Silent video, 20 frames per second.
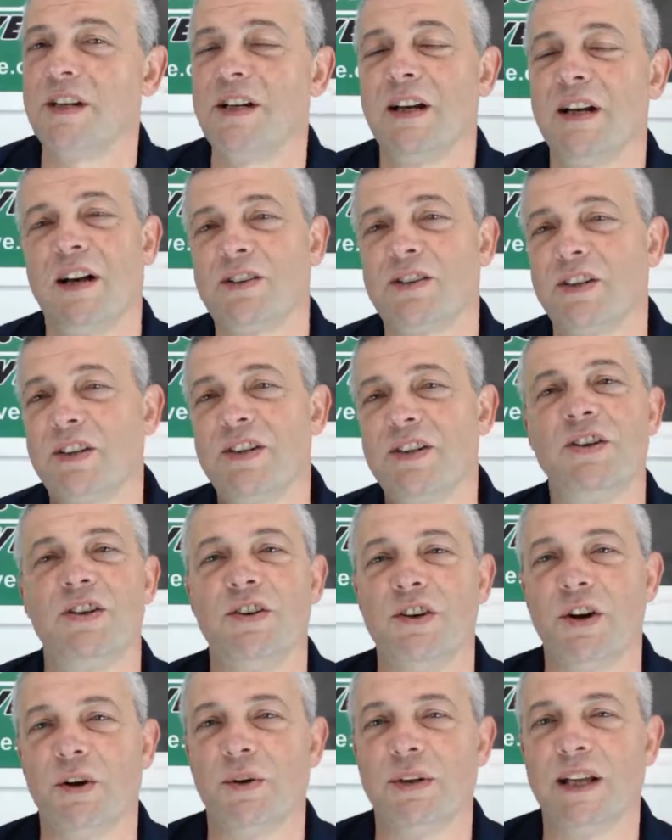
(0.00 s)
As long as you
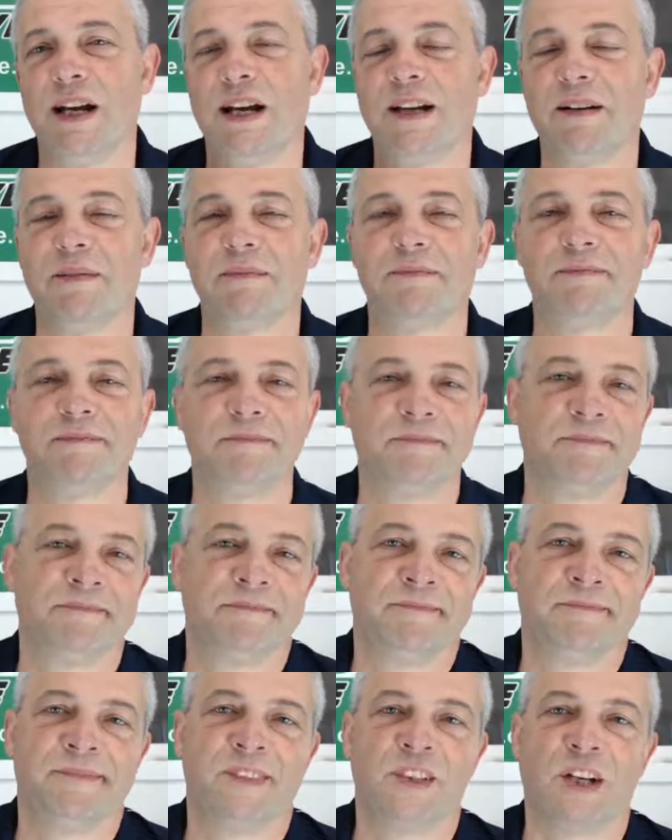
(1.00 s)
know that,
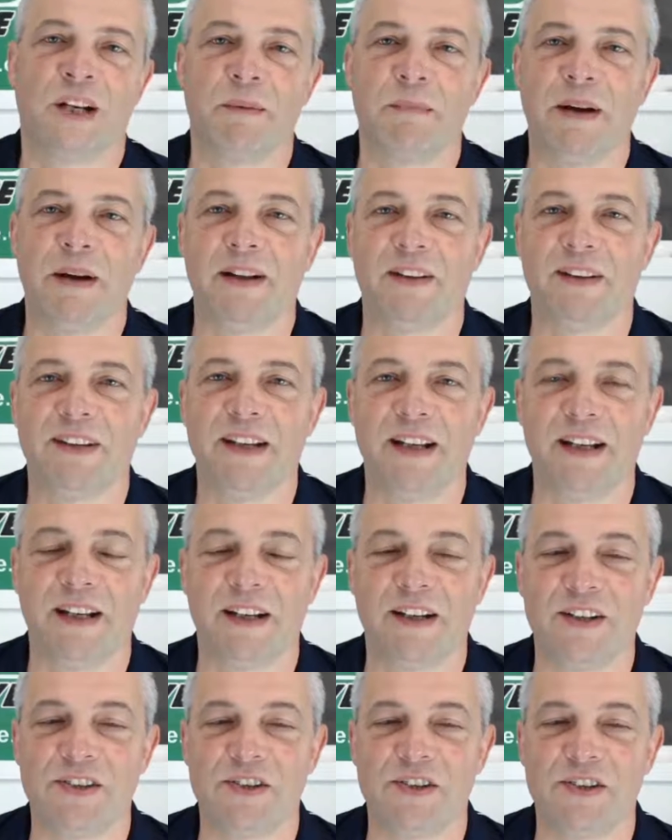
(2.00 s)
not a bad thing,
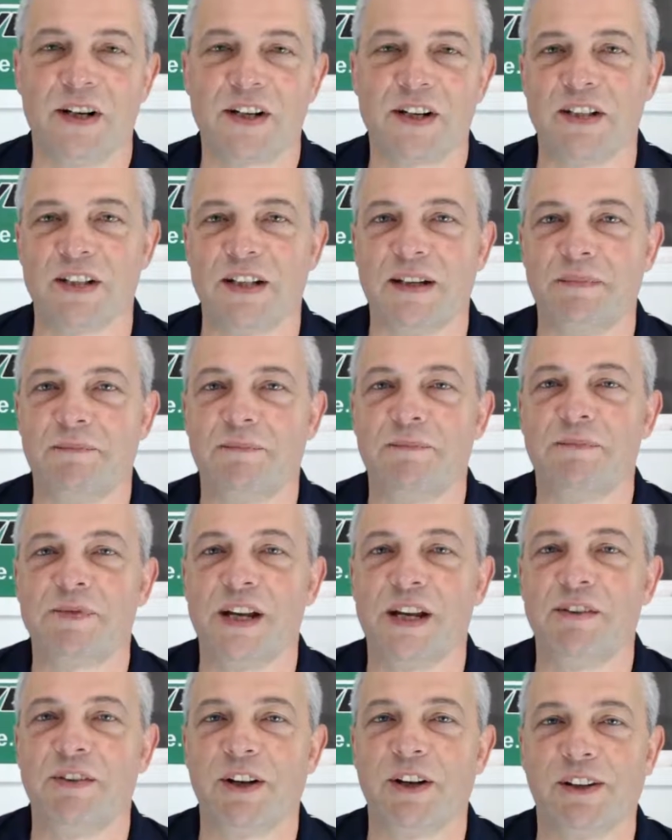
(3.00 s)
because you're actually
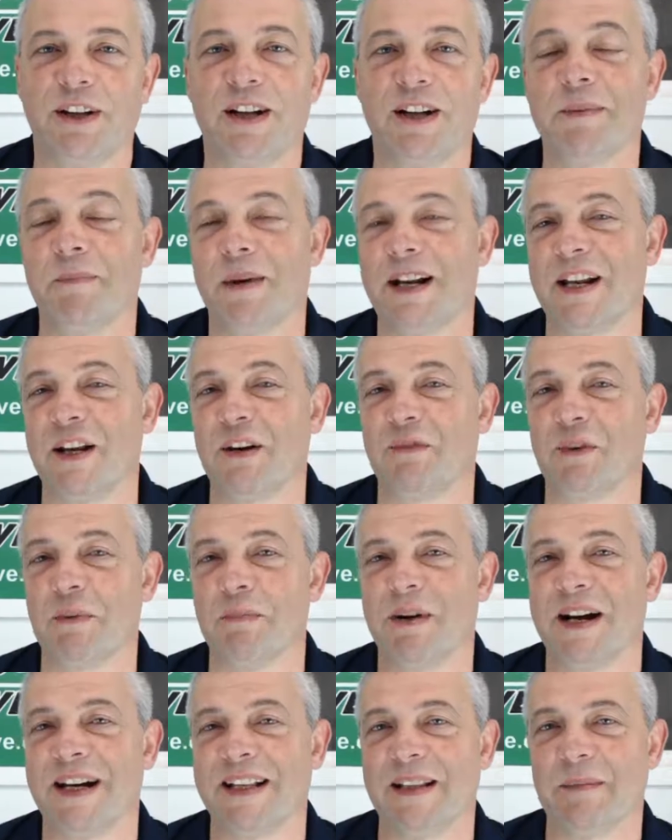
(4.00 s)
saving a lot of money over
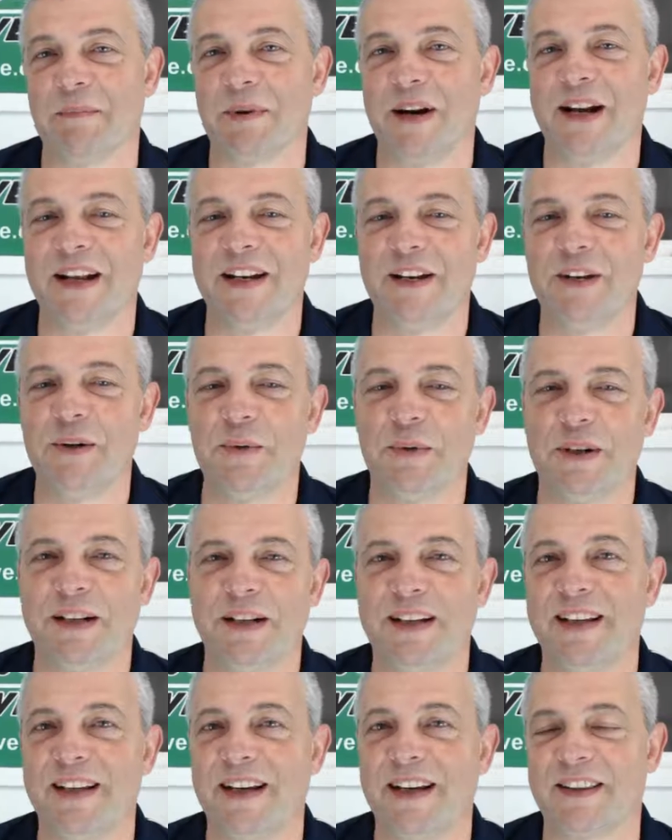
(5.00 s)
buying the brand new one, and
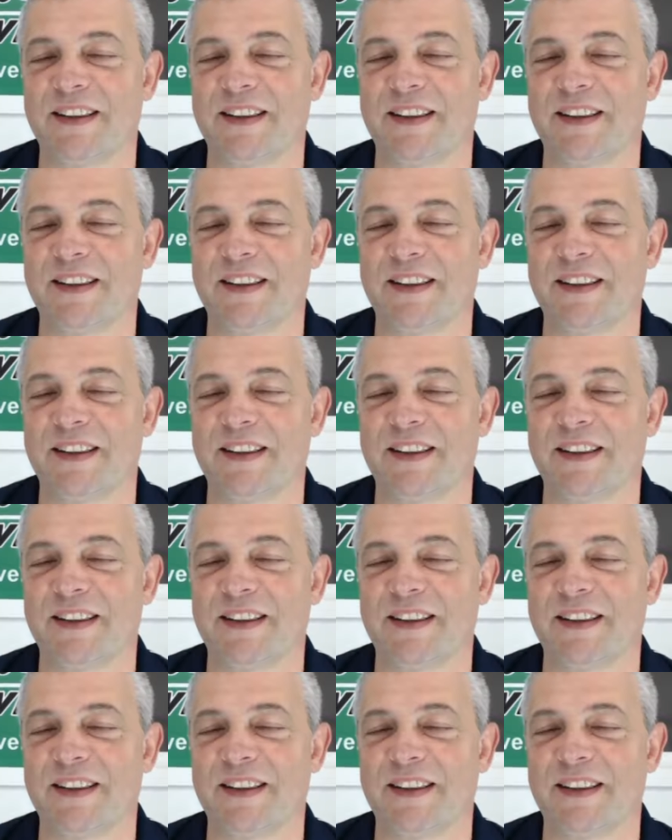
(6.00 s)
you get